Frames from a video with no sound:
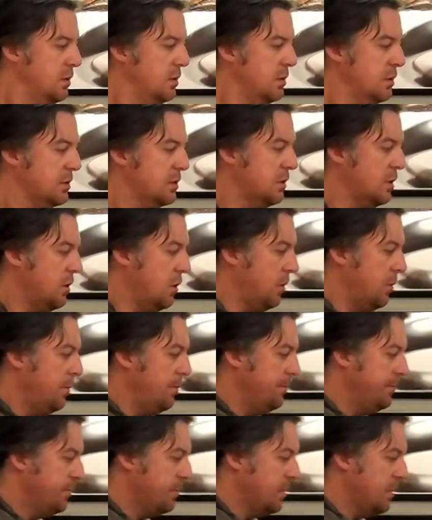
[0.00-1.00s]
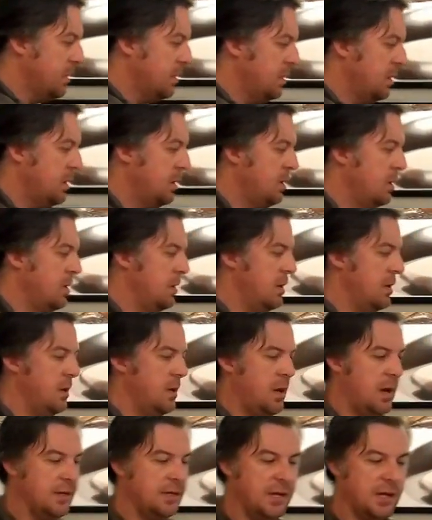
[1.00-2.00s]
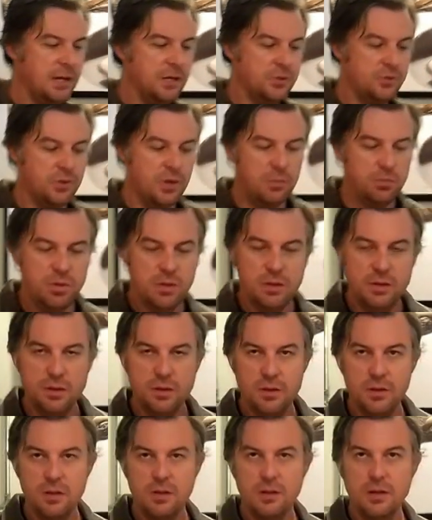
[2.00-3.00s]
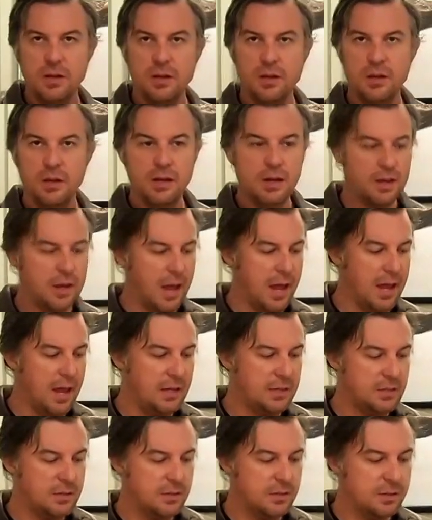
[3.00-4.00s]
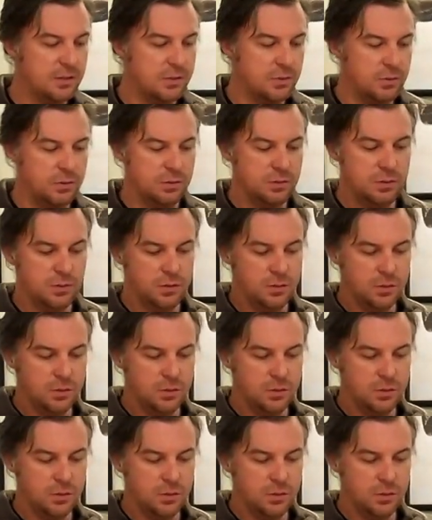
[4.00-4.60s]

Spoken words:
So I take a trumpet and I ask the student,